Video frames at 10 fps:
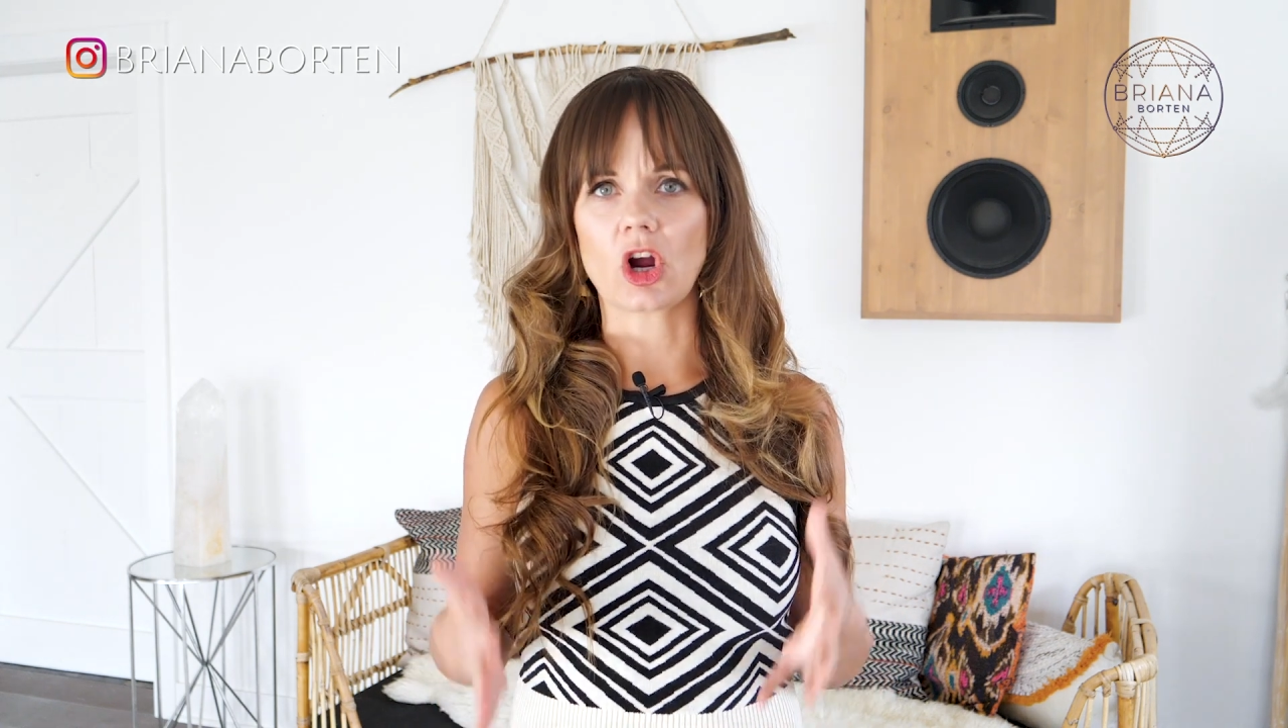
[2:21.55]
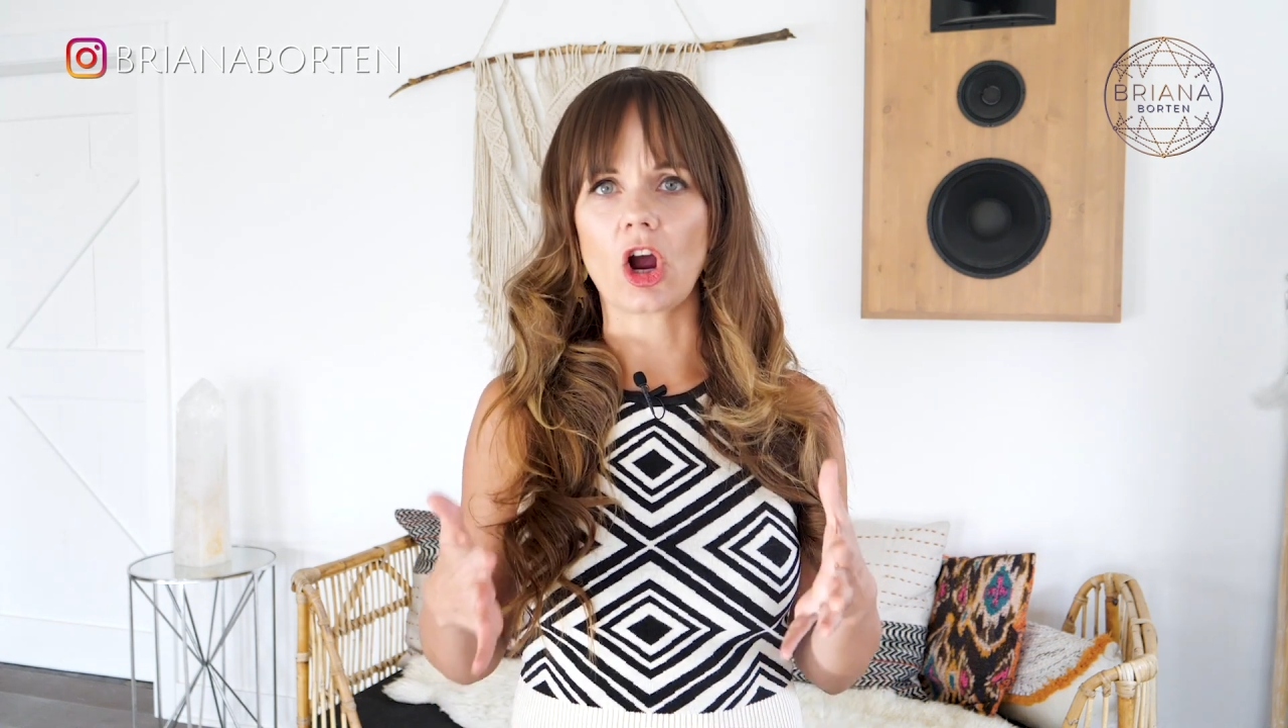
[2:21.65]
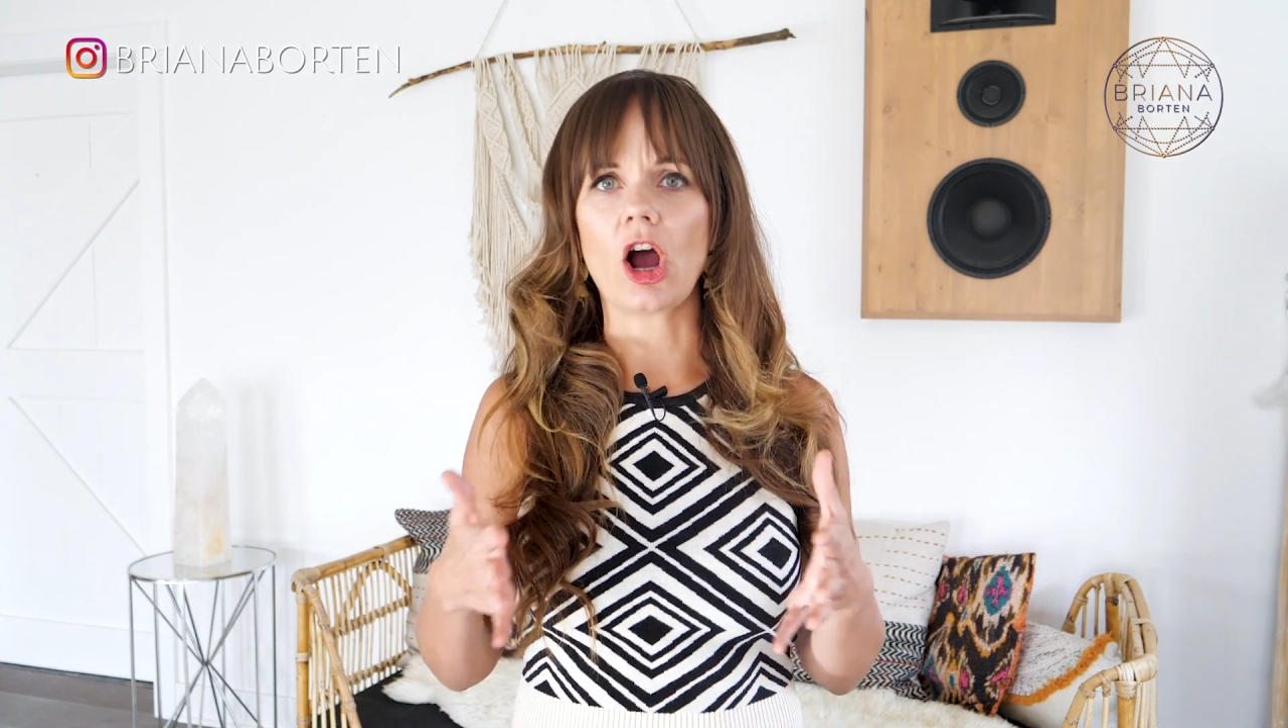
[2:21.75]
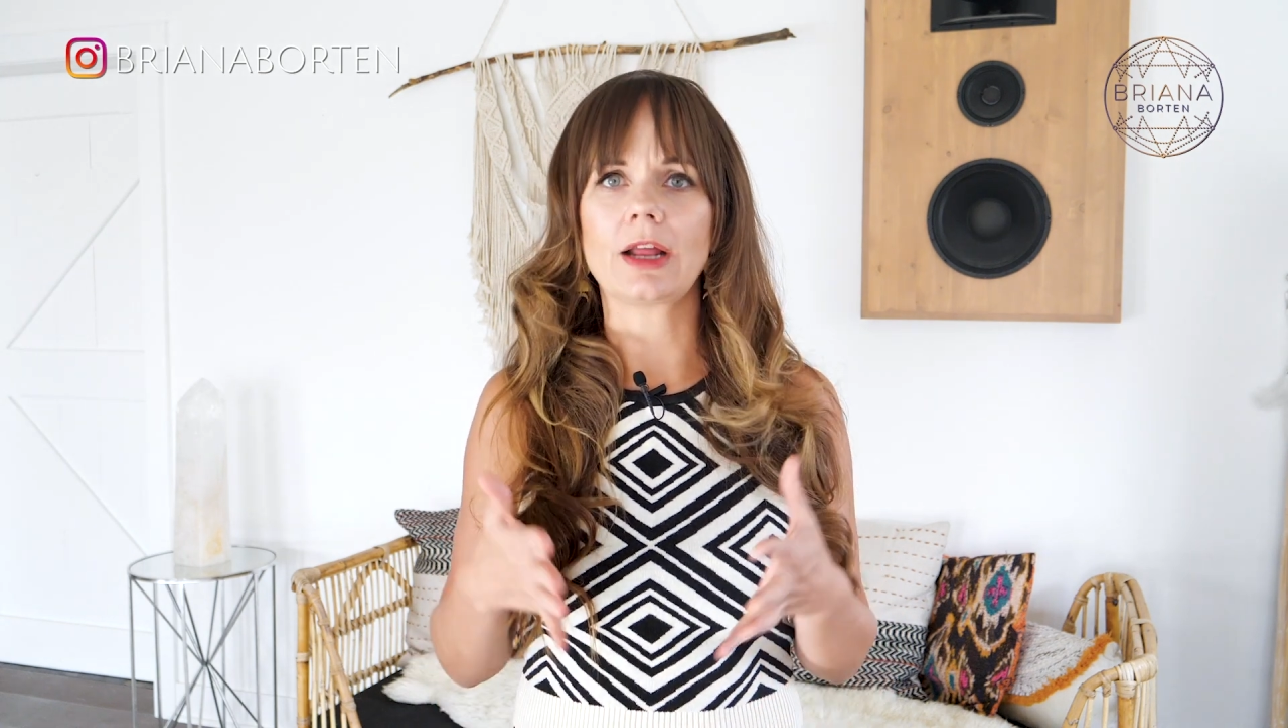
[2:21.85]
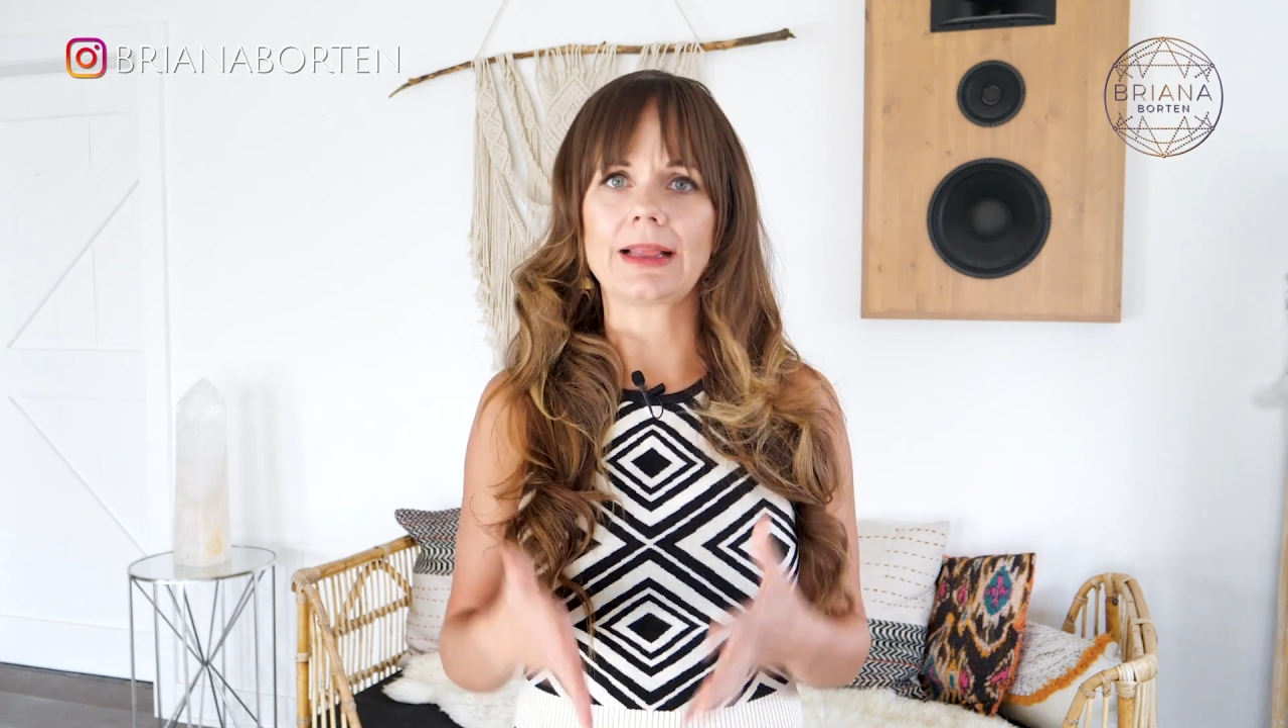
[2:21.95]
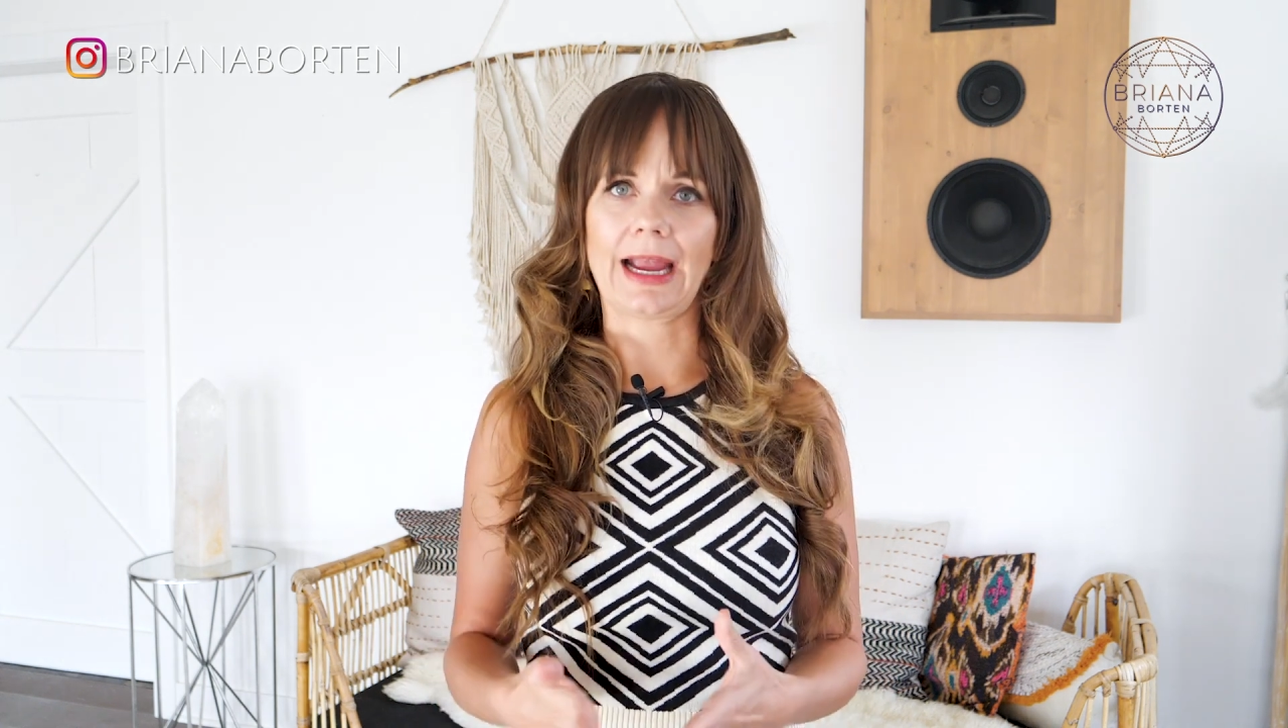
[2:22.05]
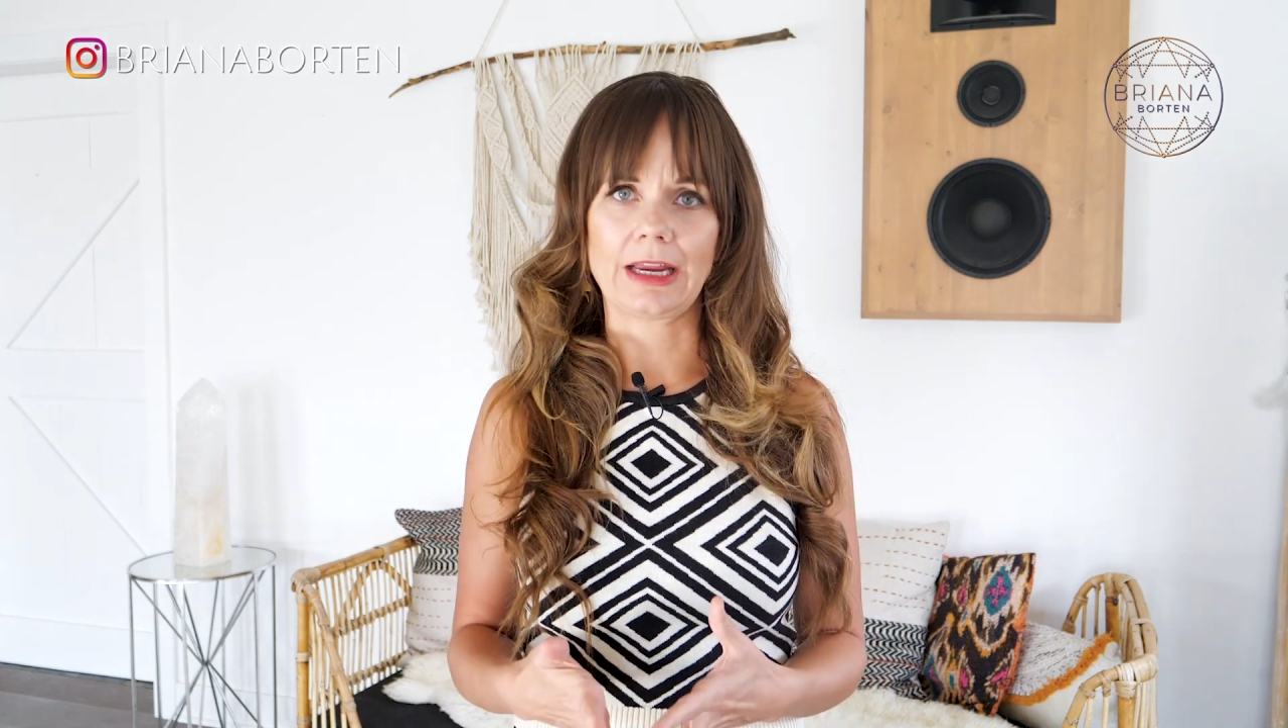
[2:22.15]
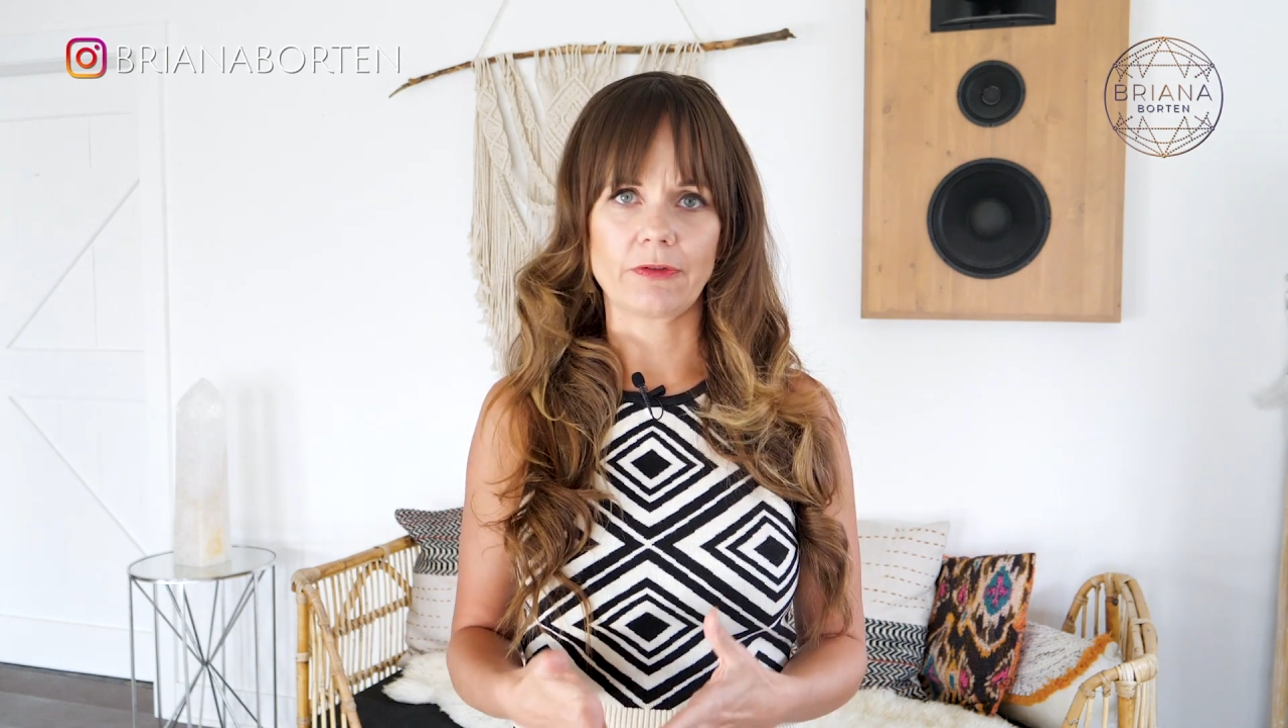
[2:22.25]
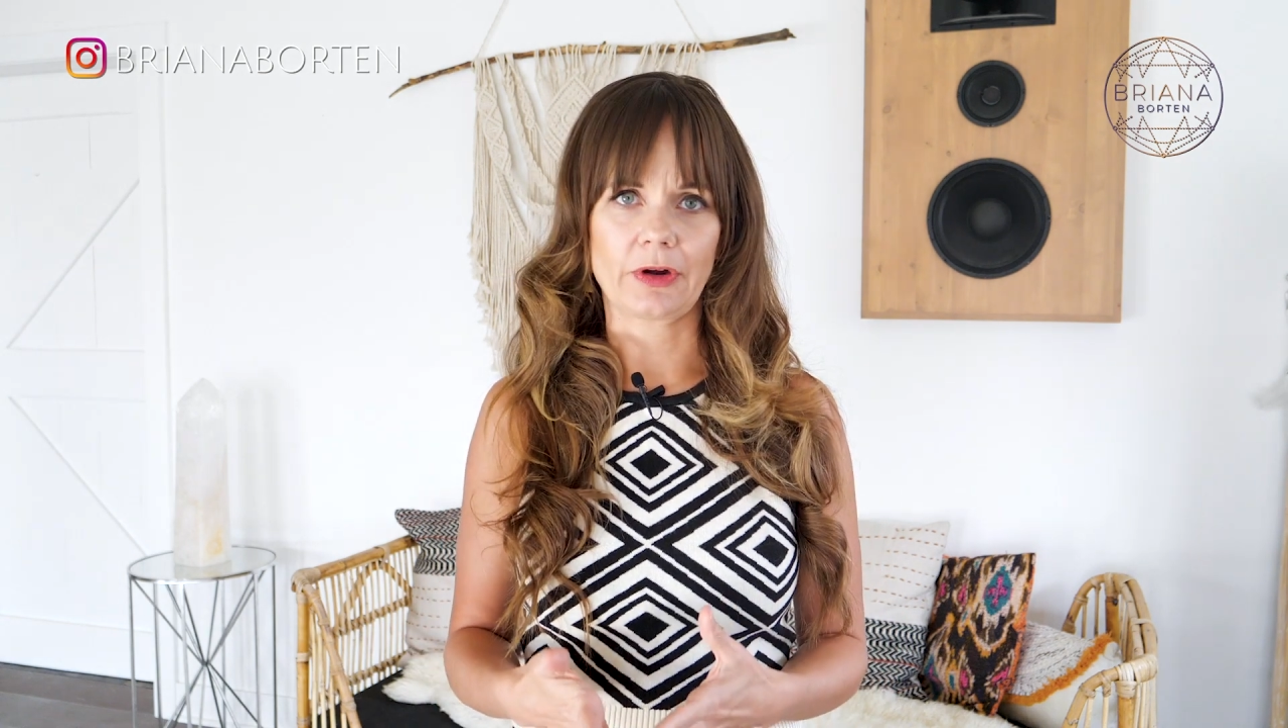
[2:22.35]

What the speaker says: are online